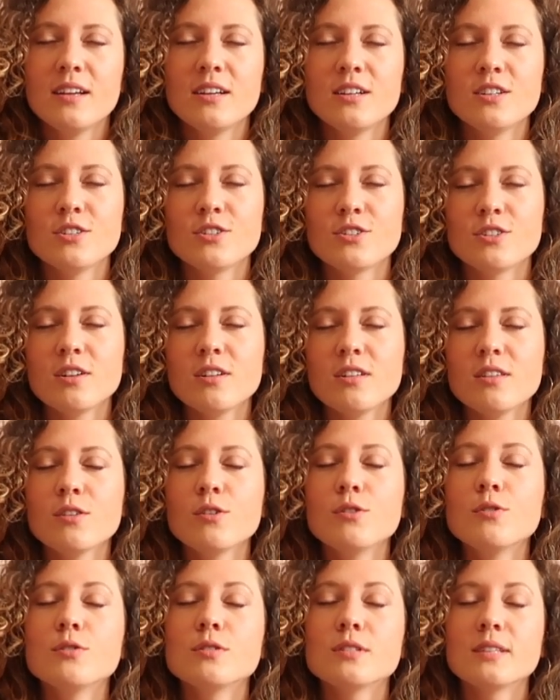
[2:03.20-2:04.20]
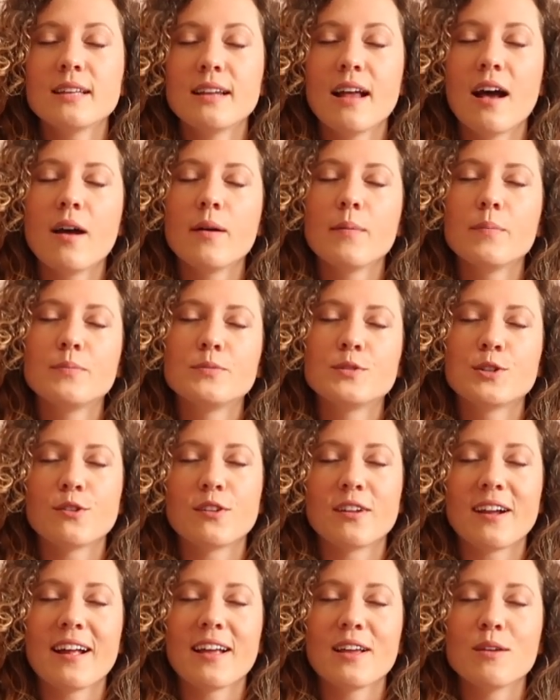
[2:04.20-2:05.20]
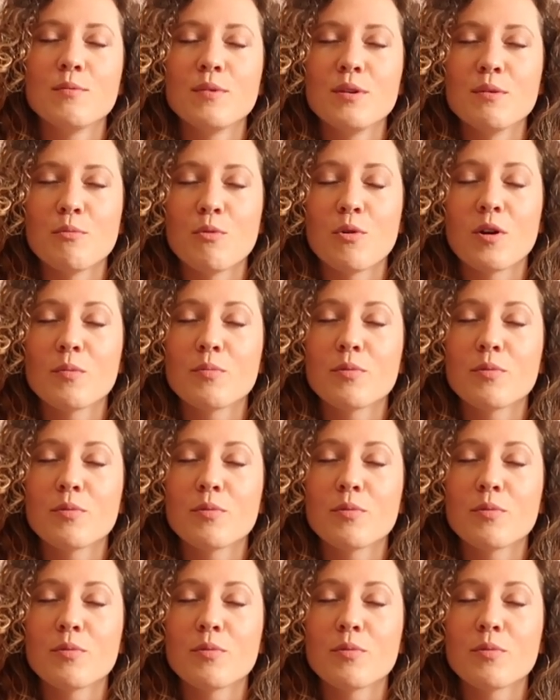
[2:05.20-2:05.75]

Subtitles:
just to loosen up so that I can be more